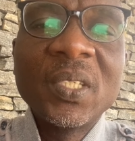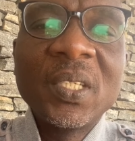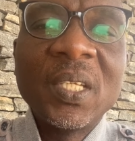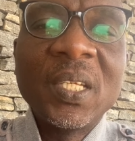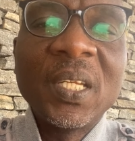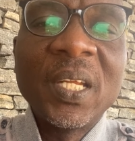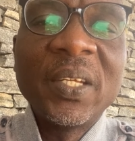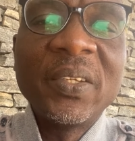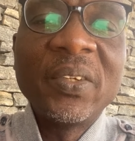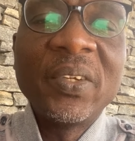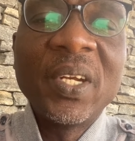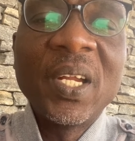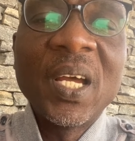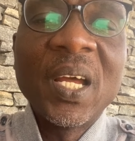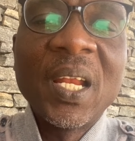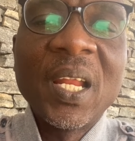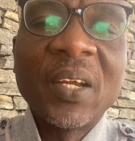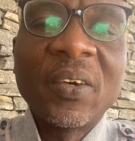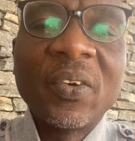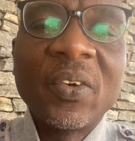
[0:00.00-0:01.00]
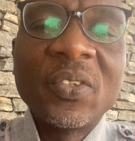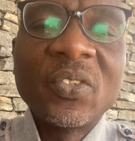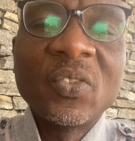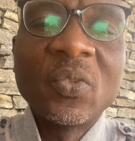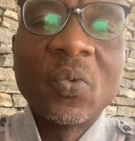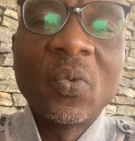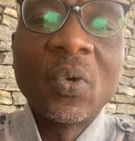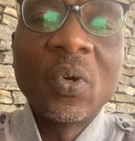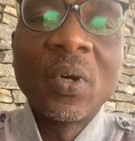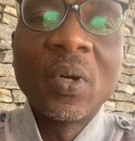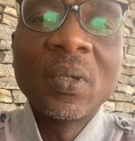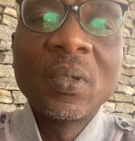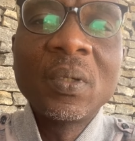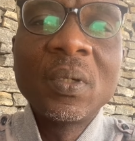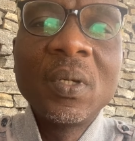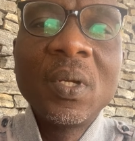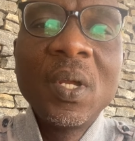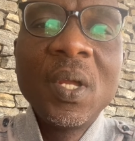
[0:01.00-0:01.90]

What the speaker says: in Nigeria and across the world,